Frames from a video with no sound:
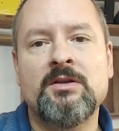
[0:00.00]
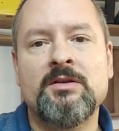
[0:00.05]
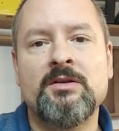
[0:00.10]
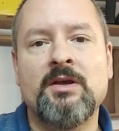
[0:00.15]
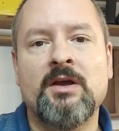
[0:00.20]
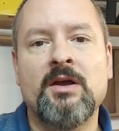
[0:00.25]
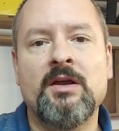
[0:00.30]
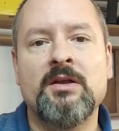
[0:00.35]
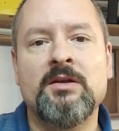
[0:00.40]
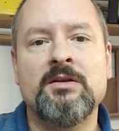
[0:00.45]

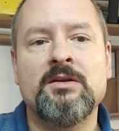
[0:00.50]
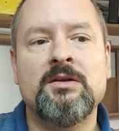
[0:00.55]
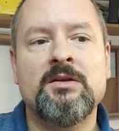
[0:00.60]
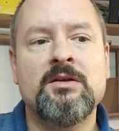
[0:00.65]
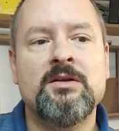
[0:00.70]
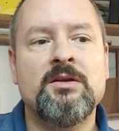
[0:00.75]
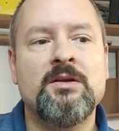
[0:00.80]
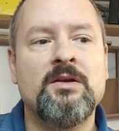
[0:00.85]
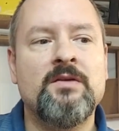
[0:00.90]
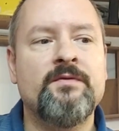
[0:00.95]
than
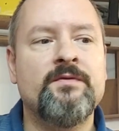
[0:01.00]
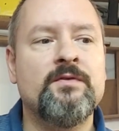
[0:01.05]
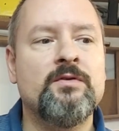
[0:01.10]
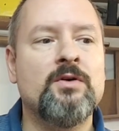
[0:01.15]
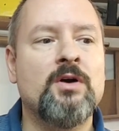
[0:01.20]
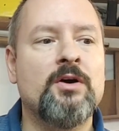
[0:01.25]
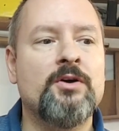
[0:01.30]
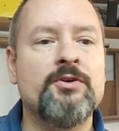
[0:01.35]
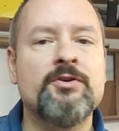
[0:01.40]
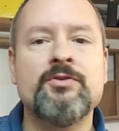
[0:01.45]
if
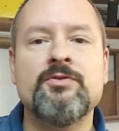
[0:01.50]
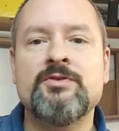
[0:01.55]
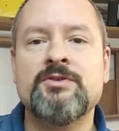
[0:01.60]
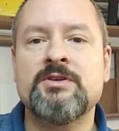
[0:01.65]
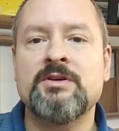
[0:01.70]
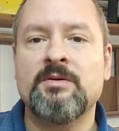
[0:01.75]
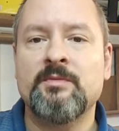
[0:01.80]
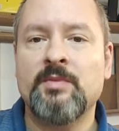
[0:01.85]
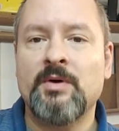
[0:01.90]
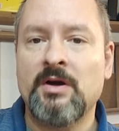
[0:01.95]
you are
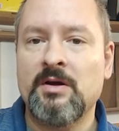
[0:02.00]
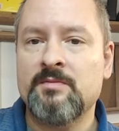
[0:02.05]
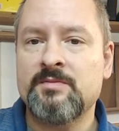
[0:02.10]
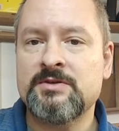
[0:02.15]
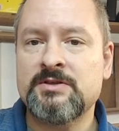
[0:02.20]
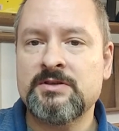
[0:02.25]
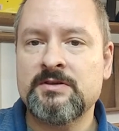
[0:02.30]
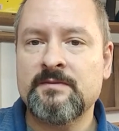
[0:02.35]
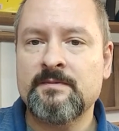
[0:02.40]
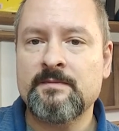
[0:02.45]
using
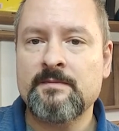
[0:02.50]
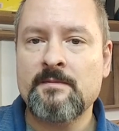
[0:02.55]
pipes.